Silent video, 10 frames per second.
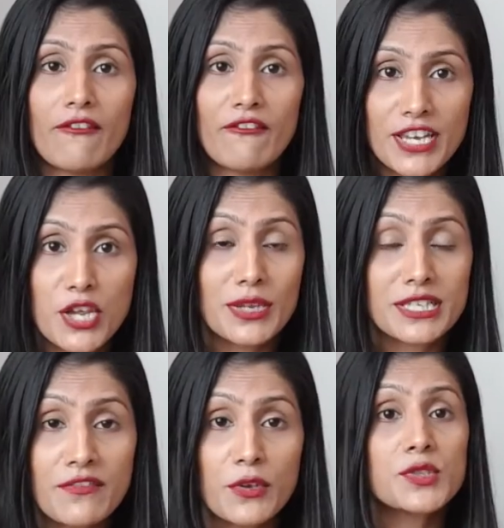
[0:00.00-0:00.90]
video
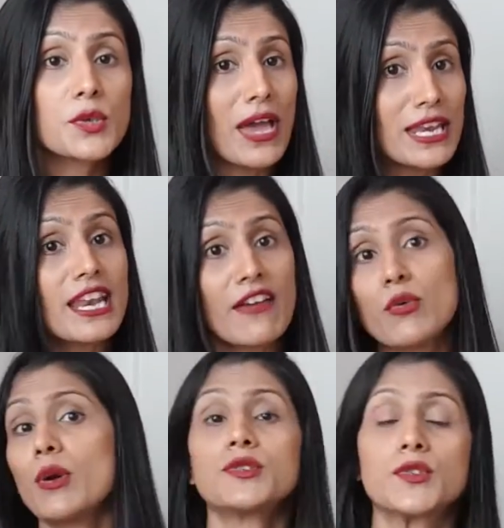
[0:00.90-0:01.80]
interview. So any and
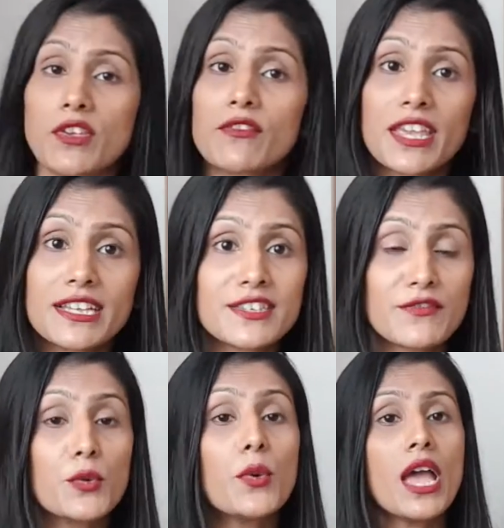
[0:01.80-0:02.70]
everyone who's going for the
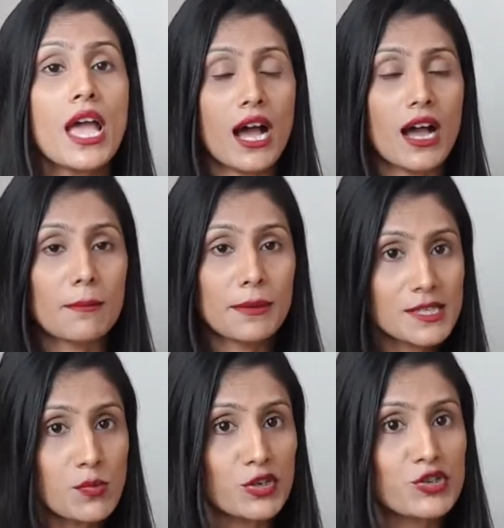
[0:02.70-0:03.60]
interview, please
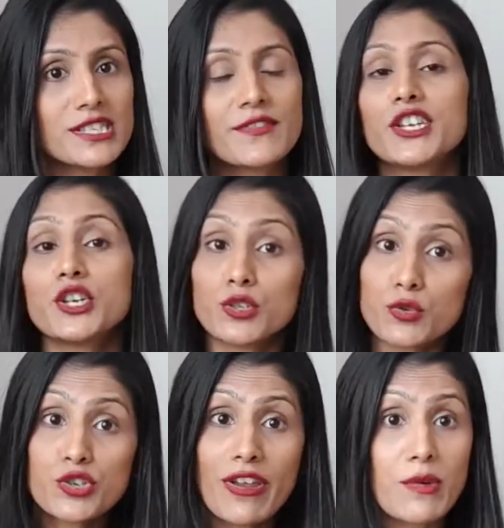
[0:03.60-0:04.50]
watch this video. Do
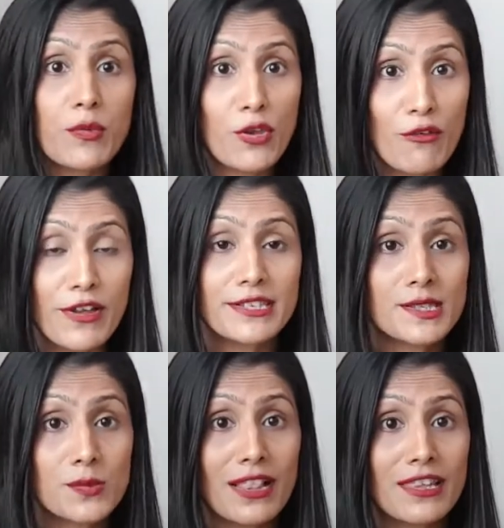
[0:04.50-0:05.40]
share it with your friends
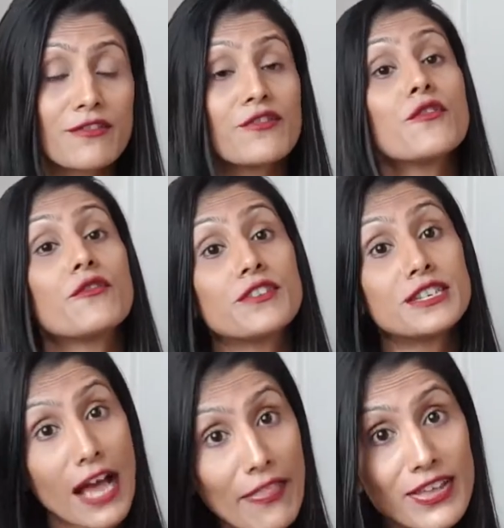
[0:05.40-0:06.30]
as well. And if you've
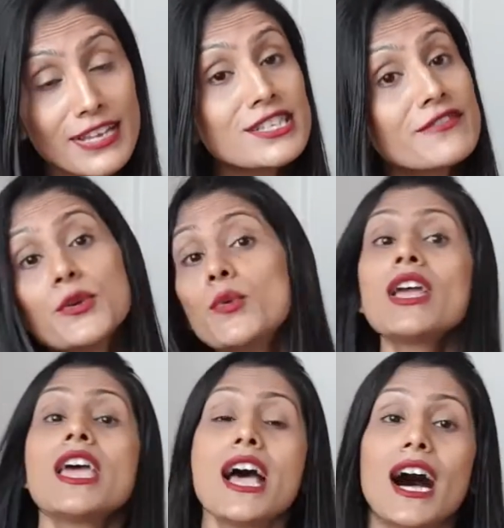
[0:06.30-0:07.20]
done the interview,
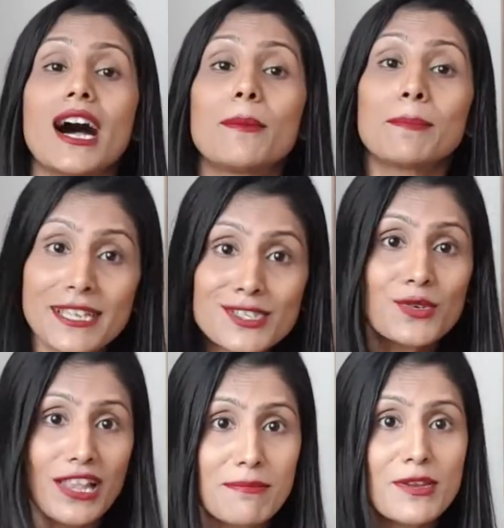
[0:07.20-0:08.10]
please do
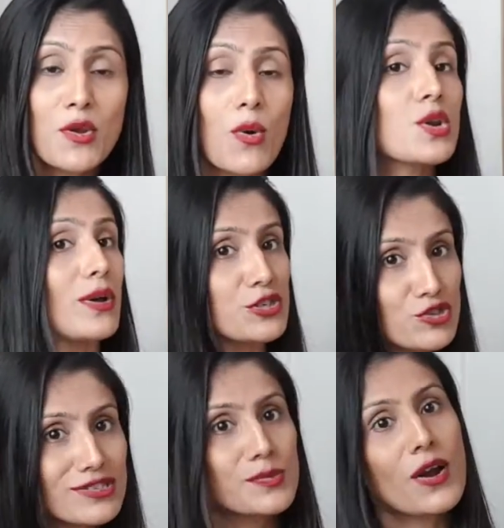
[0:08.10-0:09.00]
let me know what
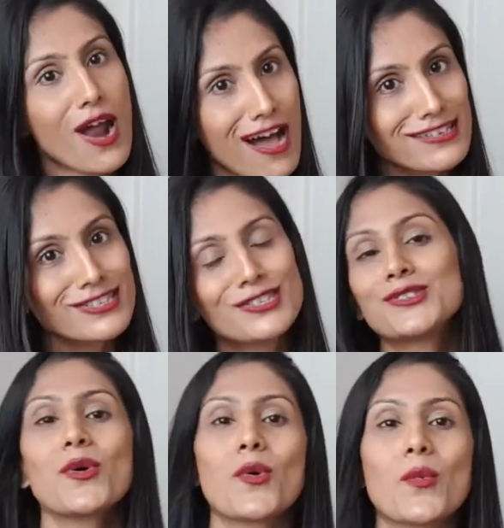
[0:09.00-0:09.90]
questions were asked
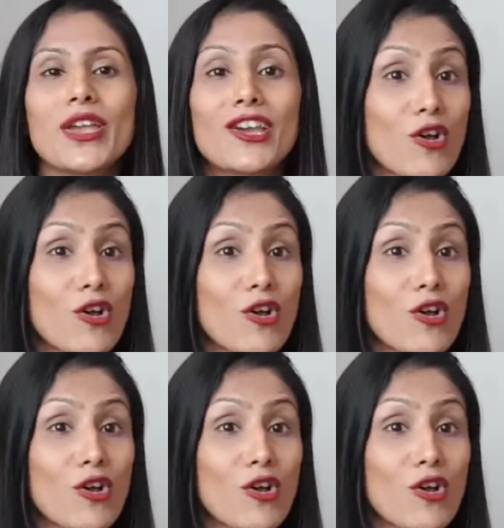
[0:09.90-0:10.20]
so we can